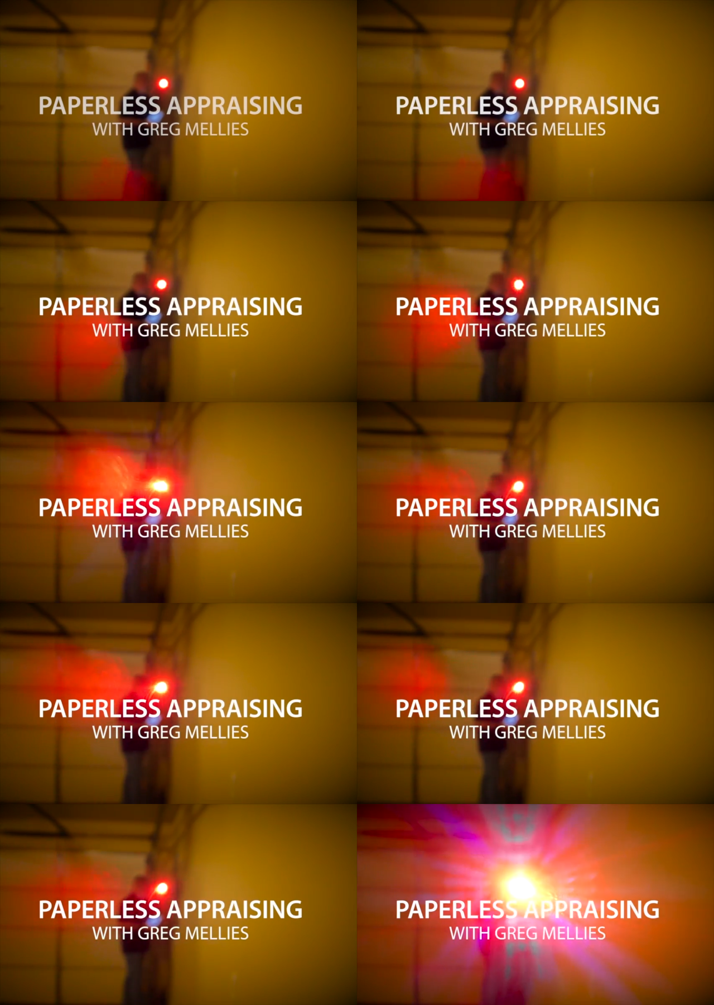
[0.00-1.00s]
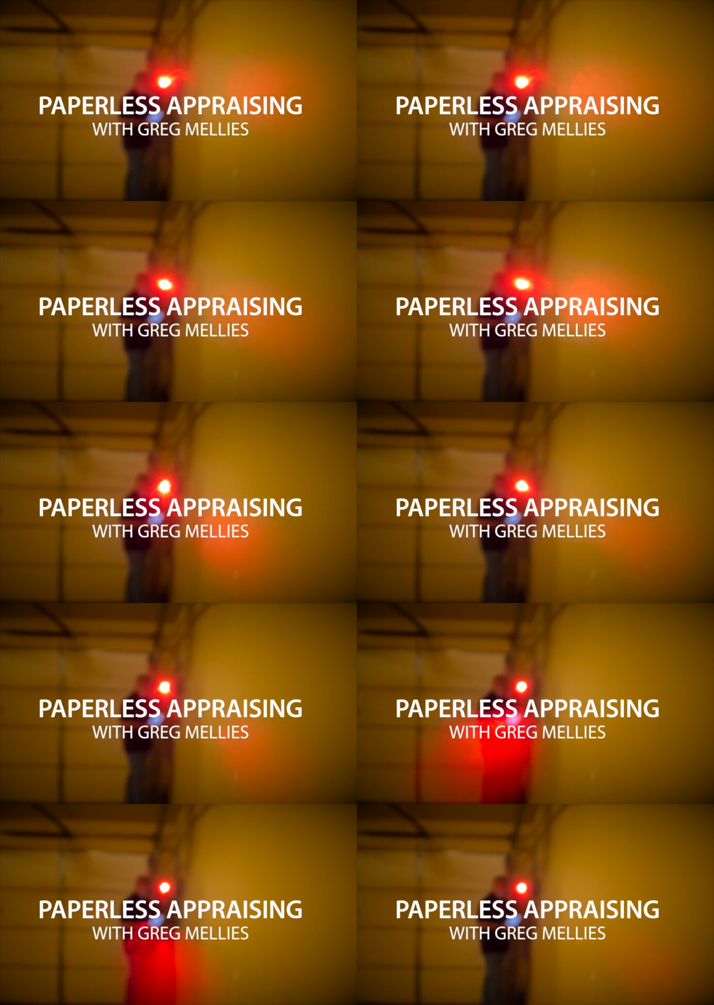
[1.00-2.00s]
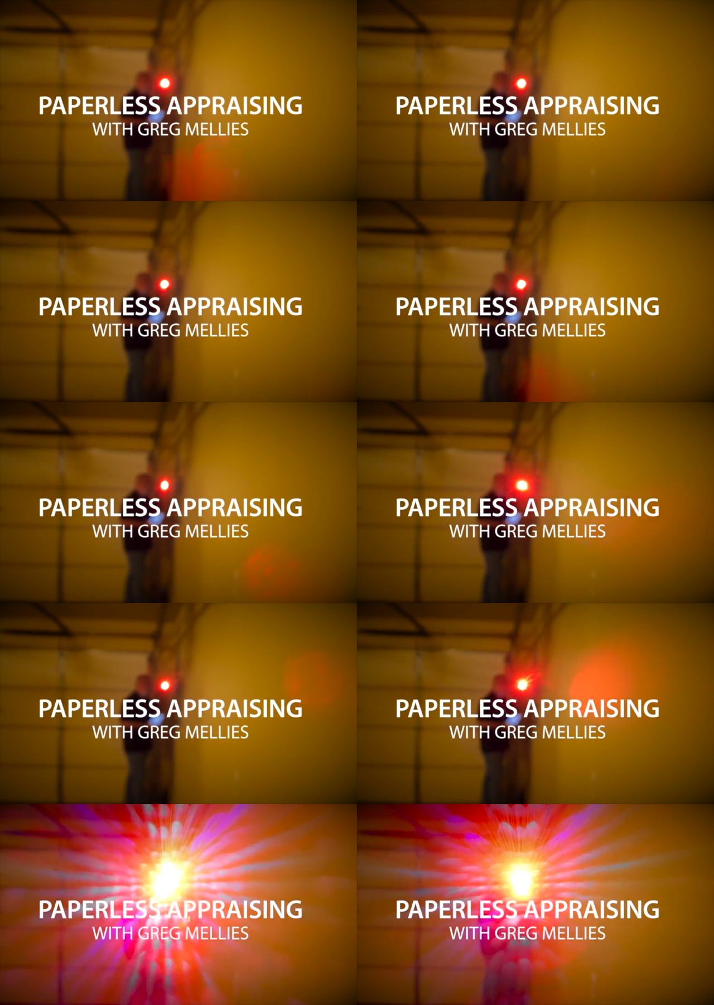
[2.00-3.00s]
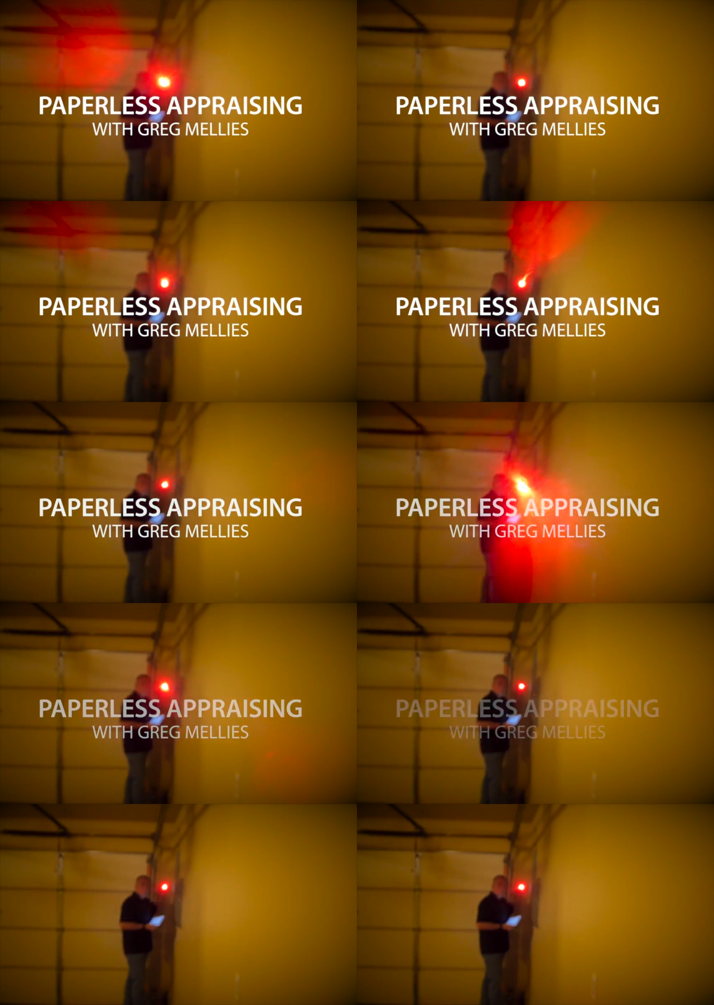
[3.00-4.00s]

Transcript: No face is visible, so there are no lips to read.